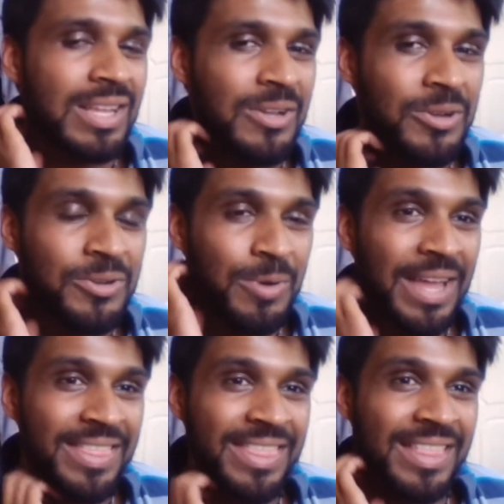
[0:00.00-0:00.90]
Who do
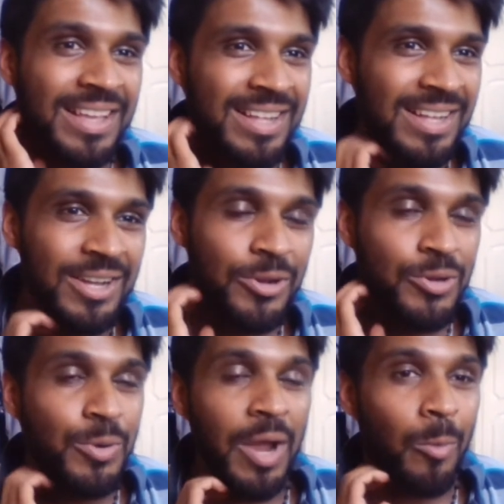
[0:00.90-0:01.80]
I
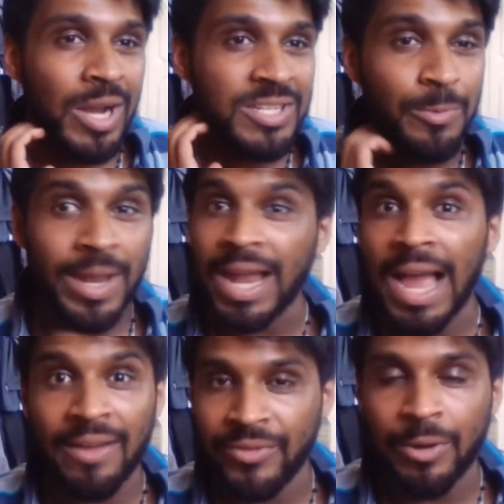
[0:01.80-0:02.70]
want to win?
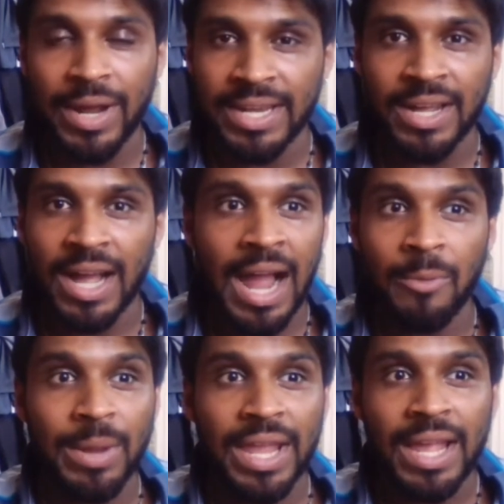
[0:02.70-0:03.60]
I have no idea.
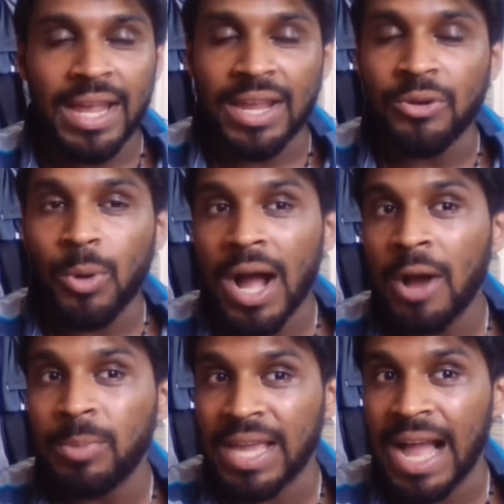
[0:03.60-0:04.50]
I'll be
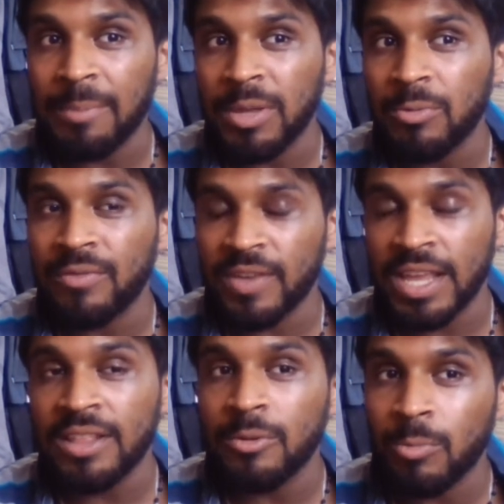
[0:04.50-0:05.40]
happy with
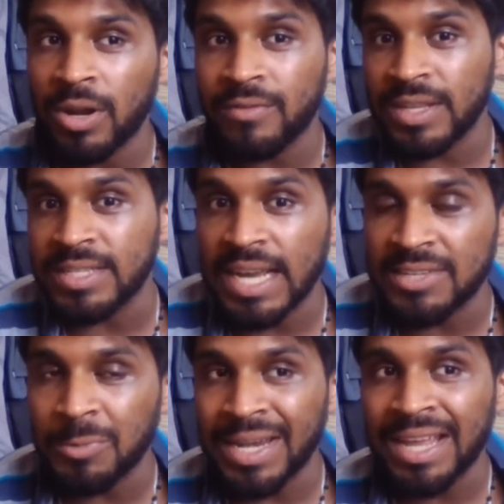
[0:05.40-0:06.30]
either one of these
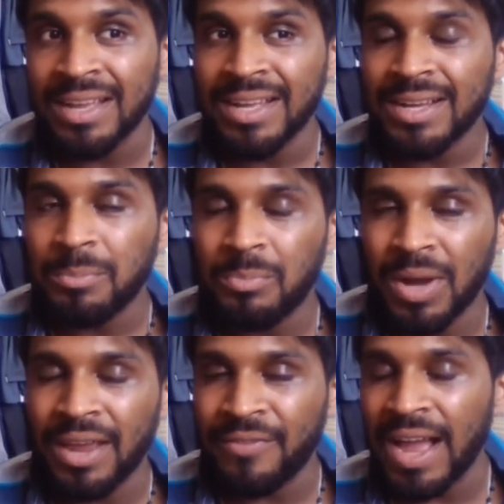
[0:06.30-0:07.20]
guys winning,
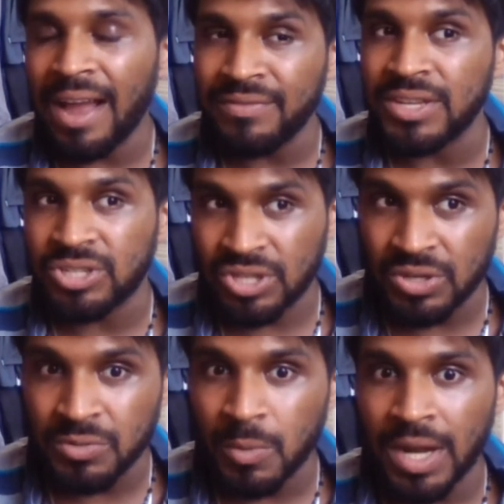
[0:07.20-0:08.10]
but if I have to
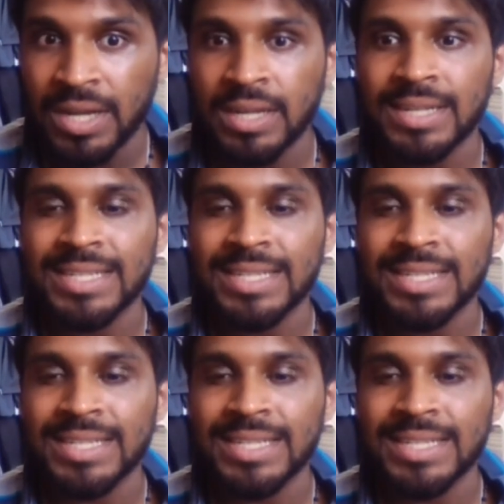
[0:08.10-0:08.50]
choose one,